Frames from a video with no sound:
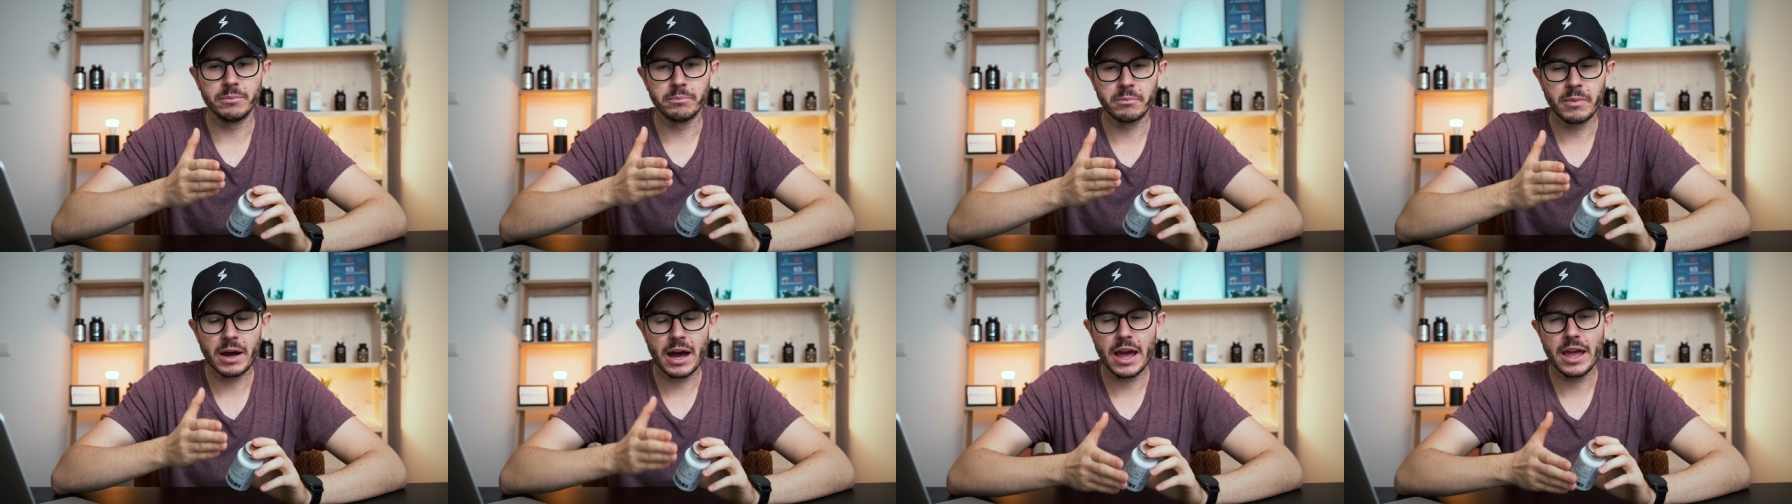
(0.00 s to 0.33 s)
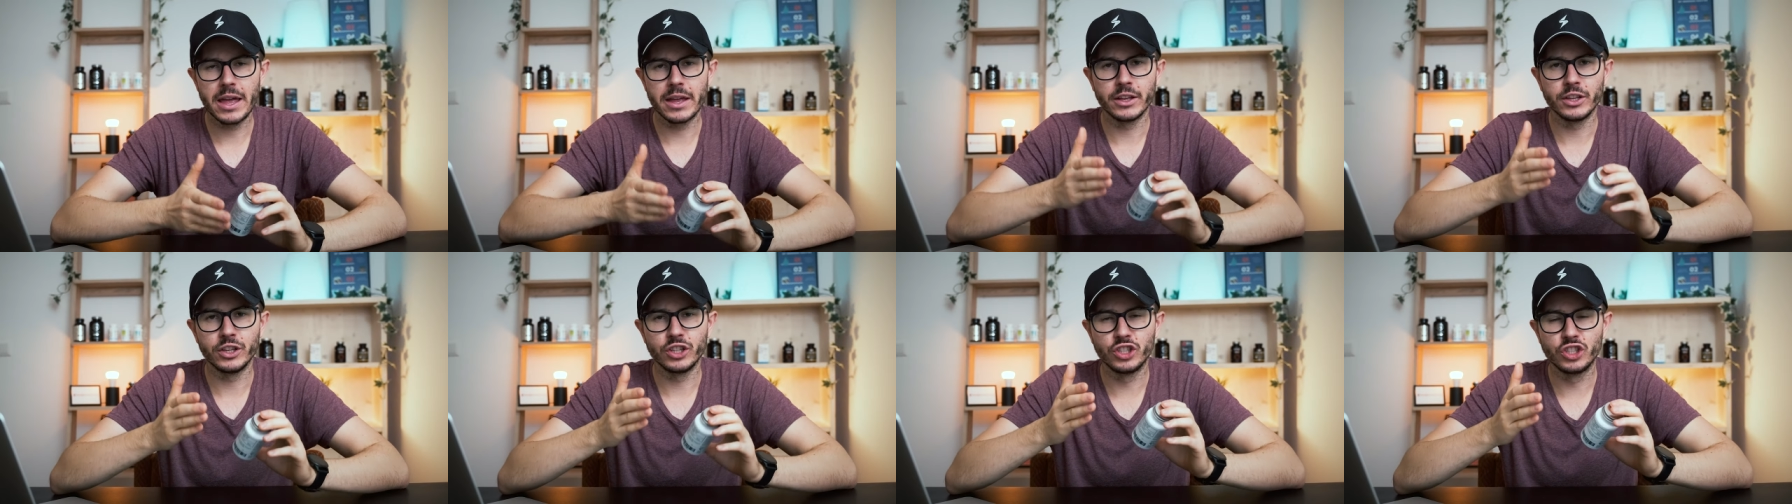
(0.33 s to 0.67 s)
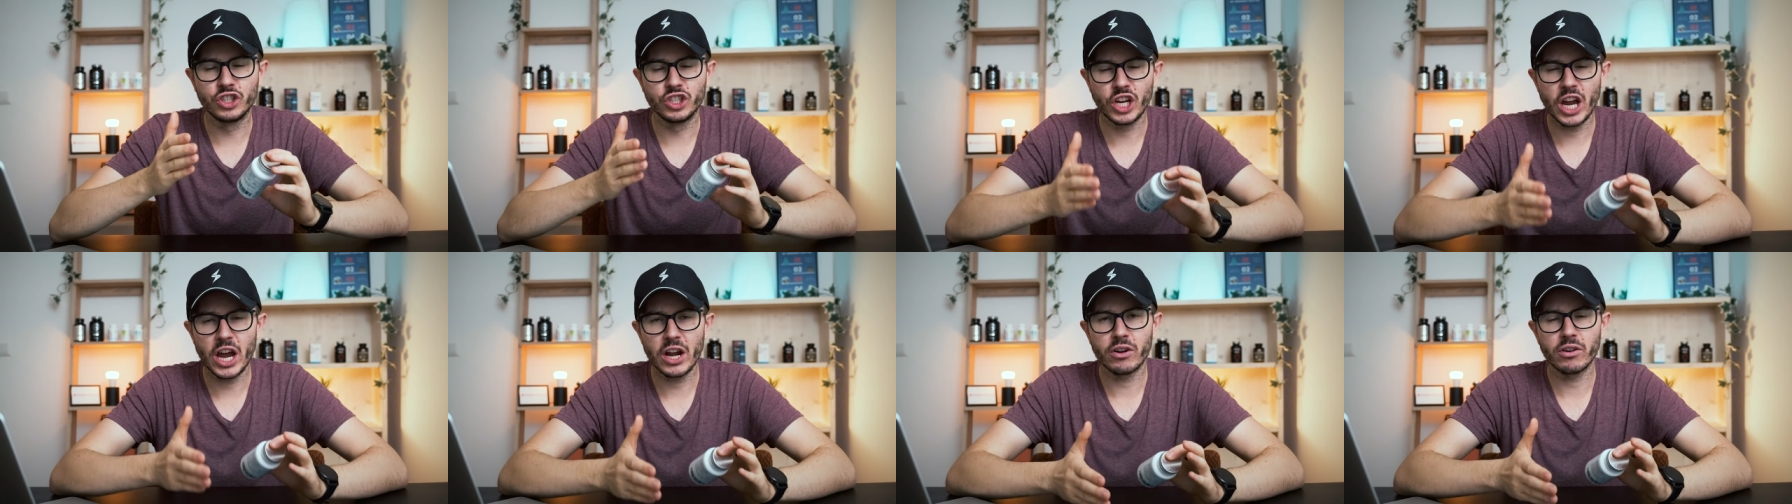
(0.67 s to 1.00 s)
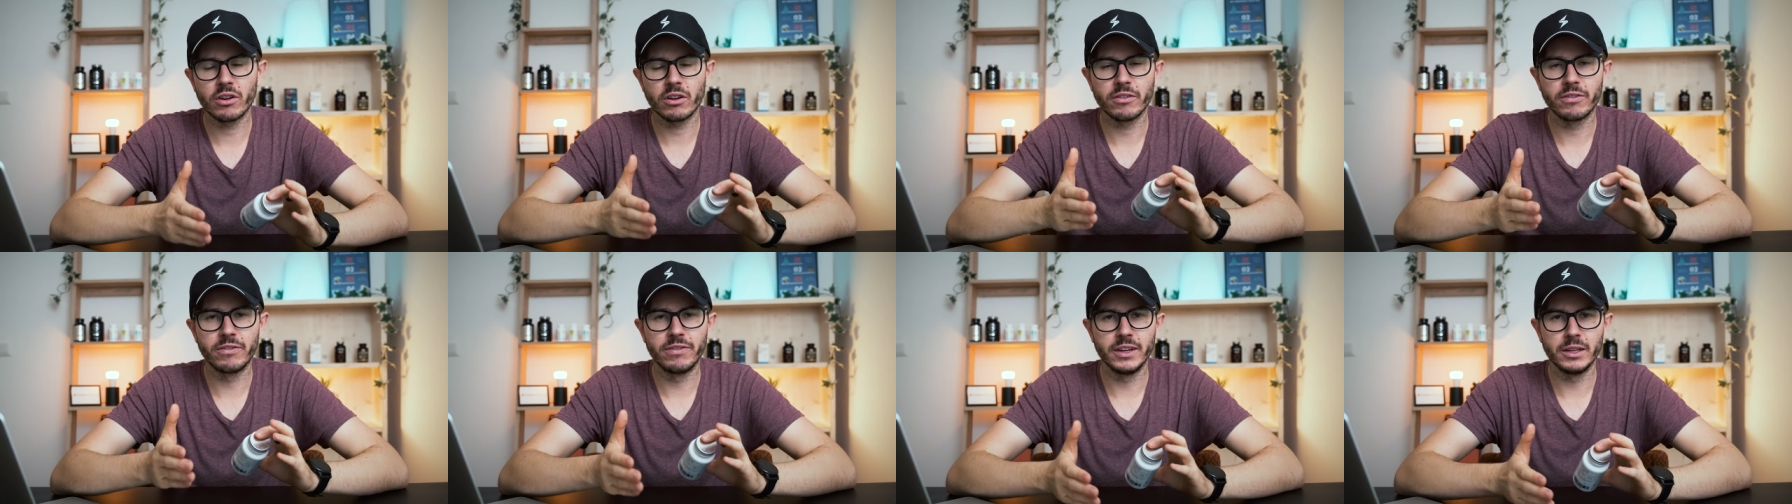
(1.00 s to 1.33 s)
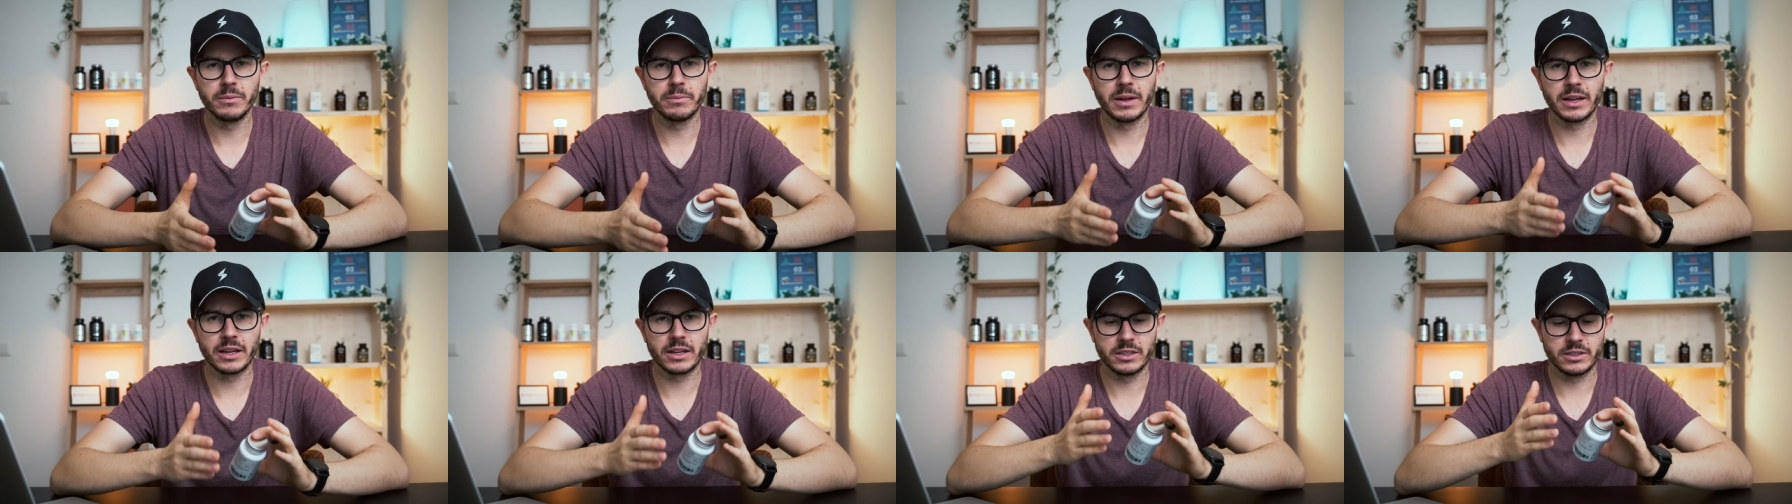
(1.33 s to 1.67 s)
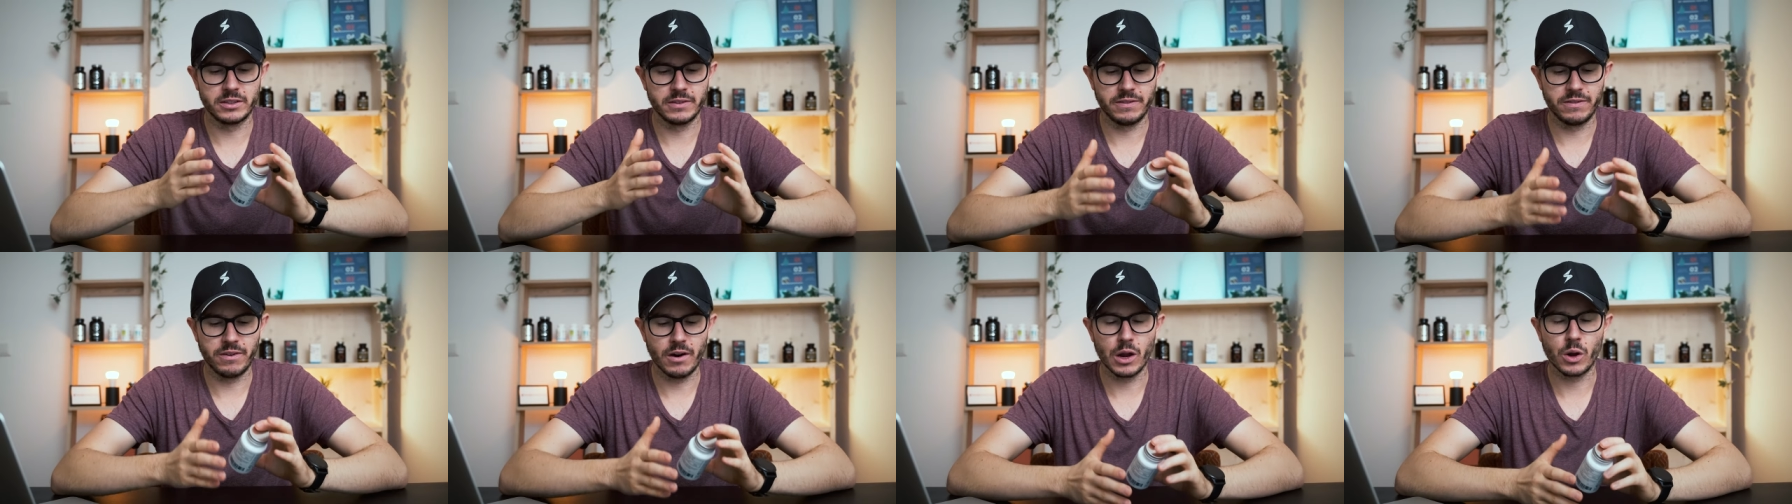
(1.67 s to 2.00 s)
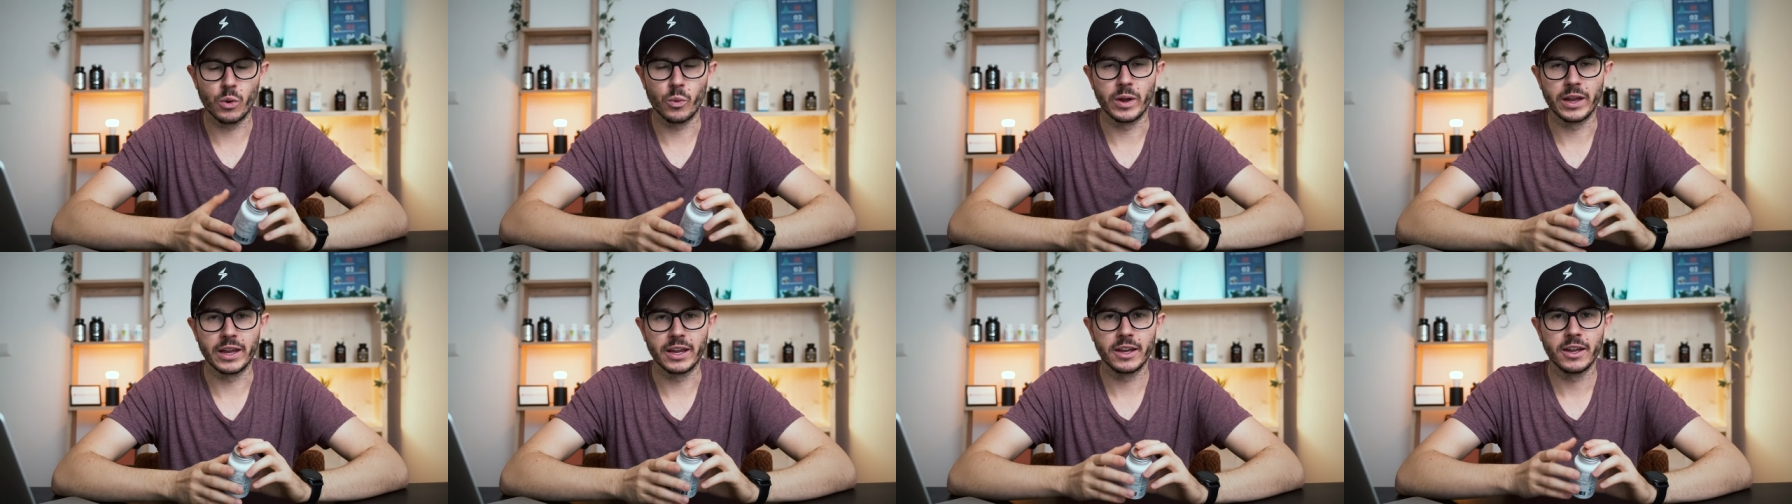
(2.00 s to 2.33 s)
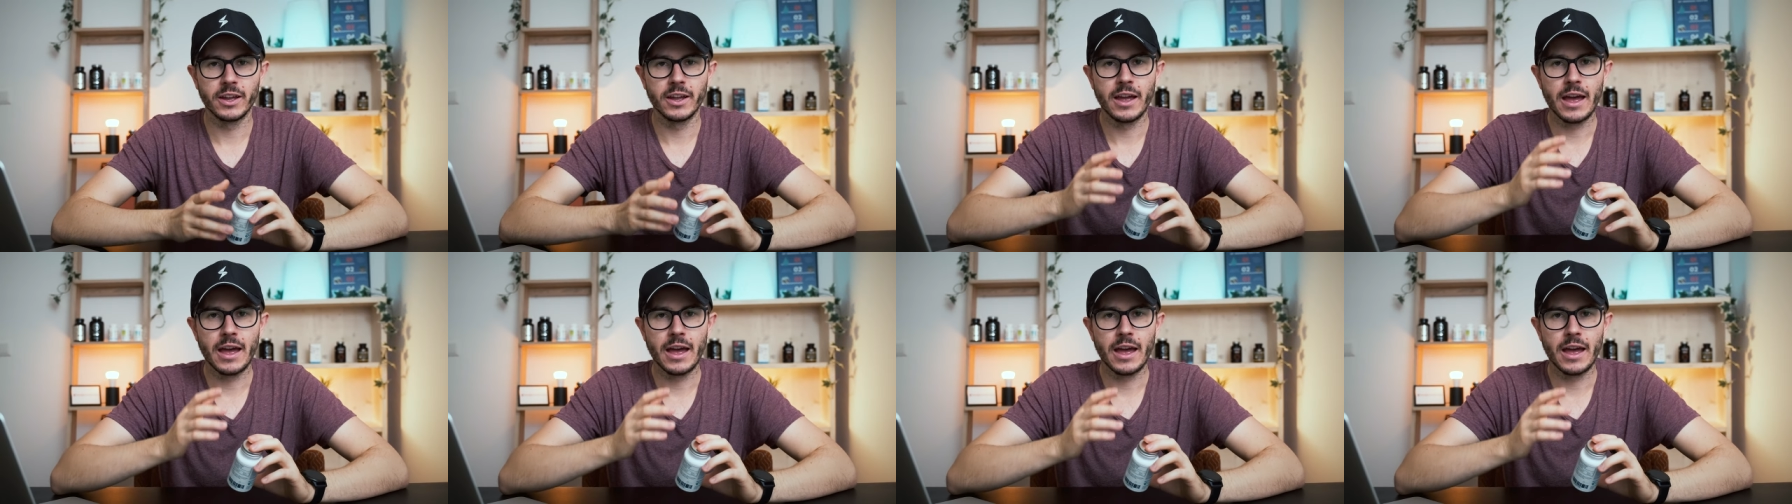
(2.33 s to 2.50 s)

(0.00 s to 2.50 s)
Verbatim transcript: my general feedback is the following.